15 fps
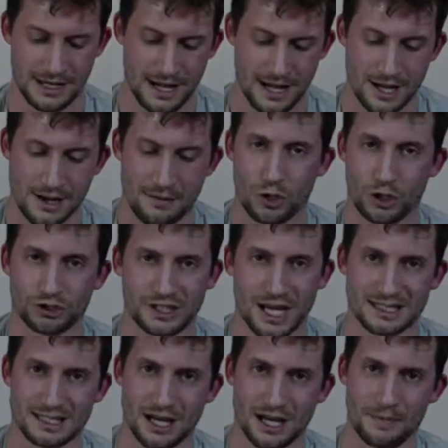Podcast
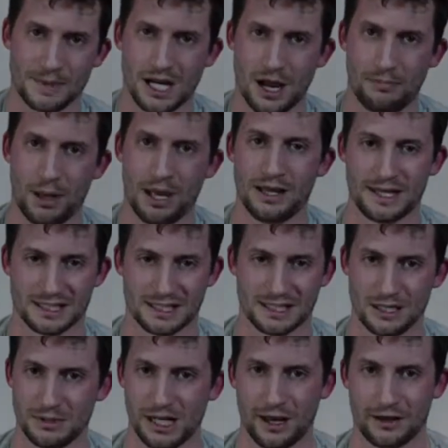coming up. That's going to be
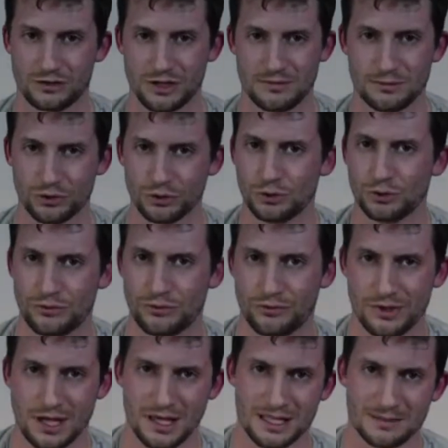live streamed on all 3 of these
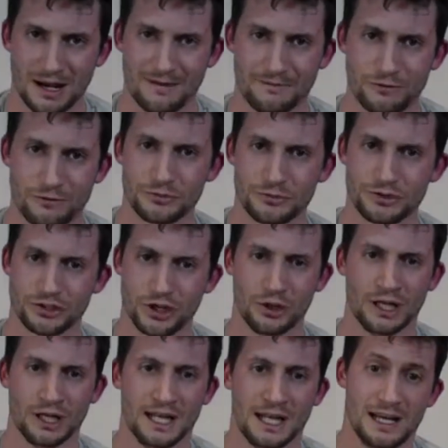platforms. So
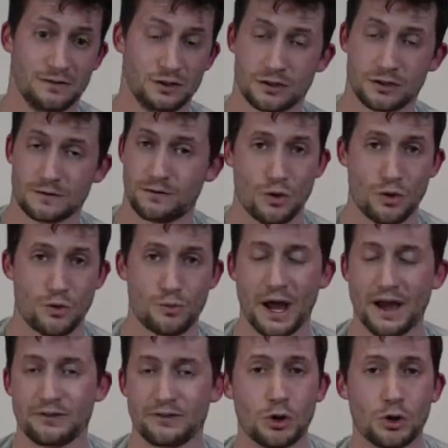if you just follow on whatever you're
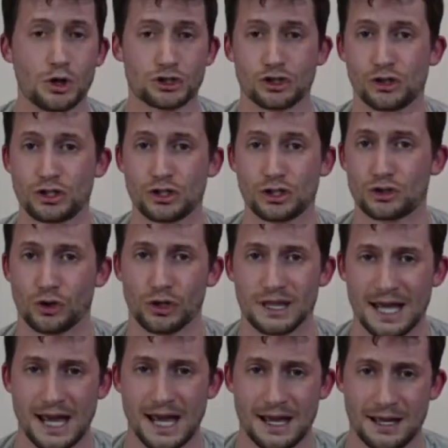watching on, you can join there.
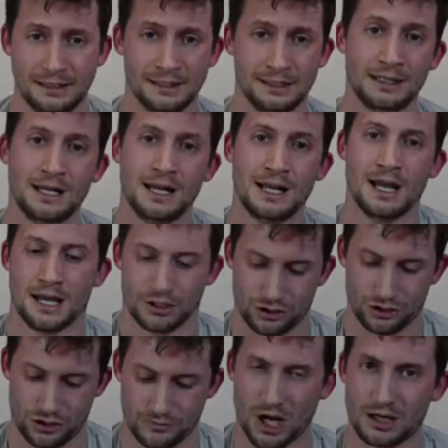
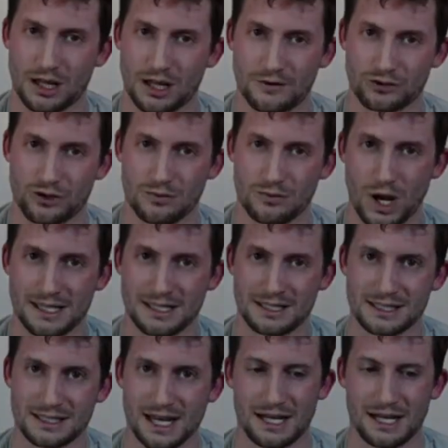Gymshark live stream Wednesday.